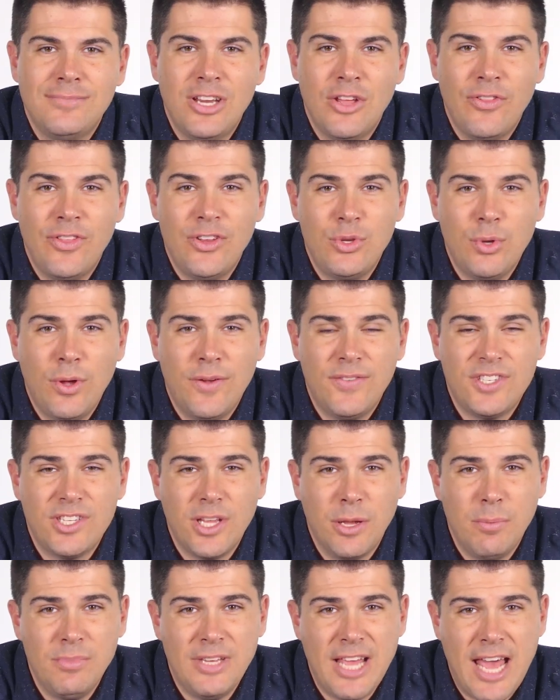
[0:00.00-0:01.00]
Now they do have
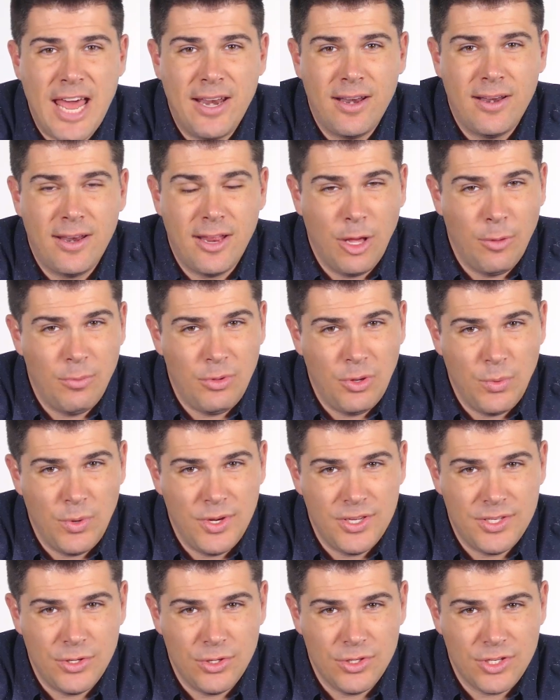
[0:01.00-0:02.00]
some data to help you
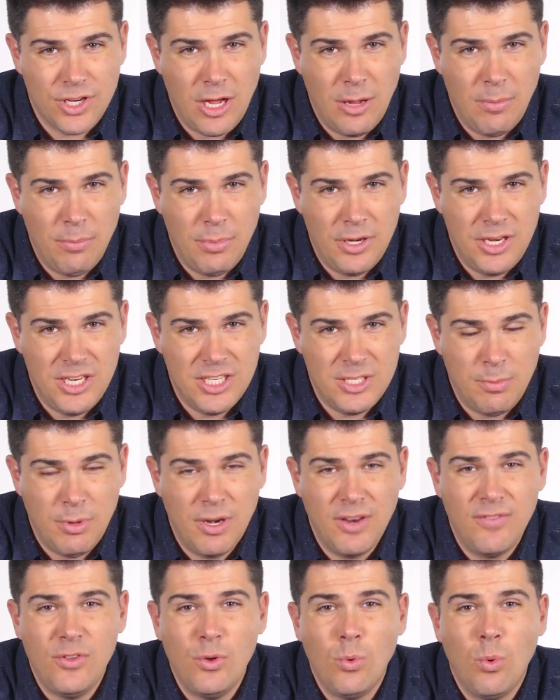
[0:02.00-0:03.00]
research companies,
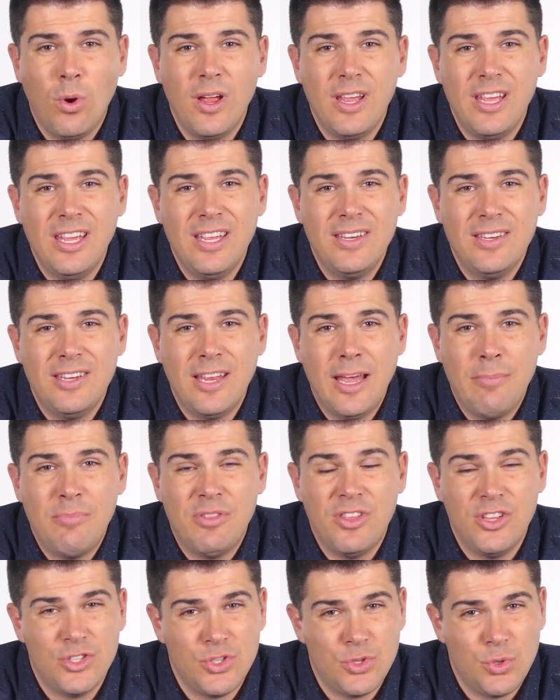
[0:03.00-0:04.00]
but if you want
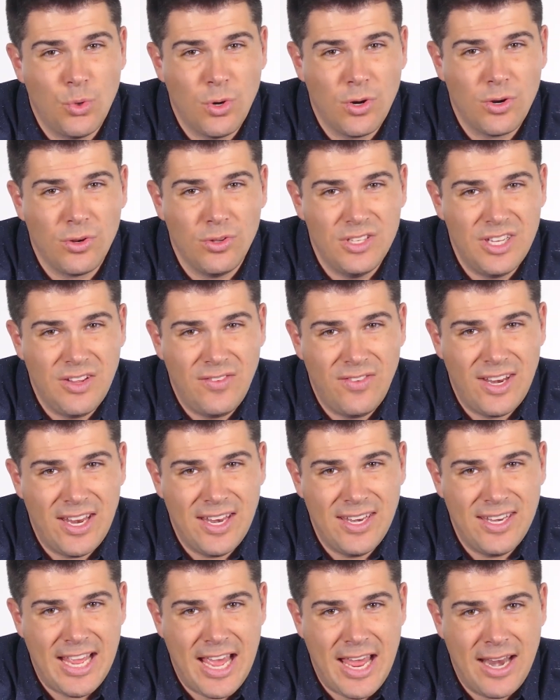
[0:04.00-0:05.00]
in-depth historical
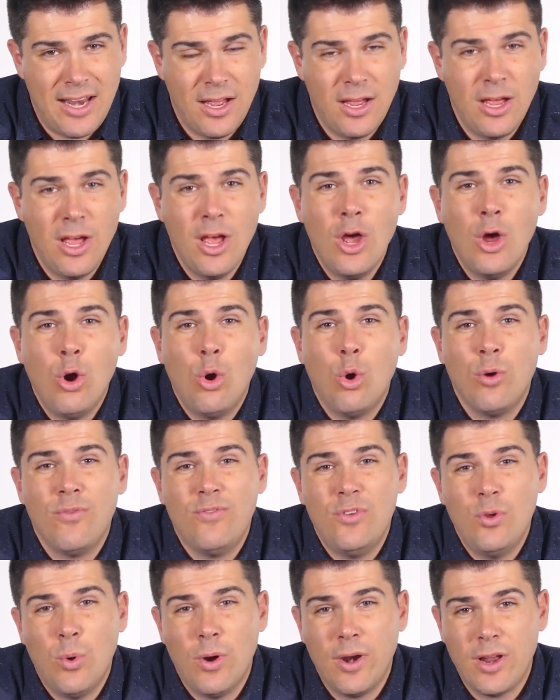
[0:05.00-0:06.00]
dividend data, or if
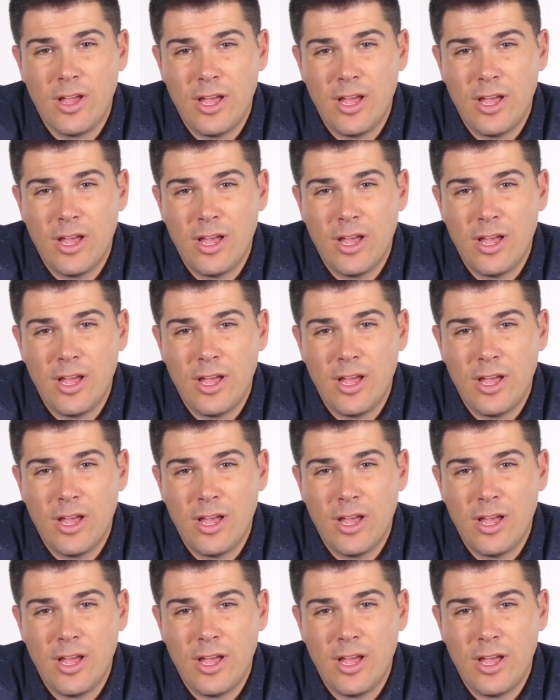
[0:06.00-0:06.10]
you want a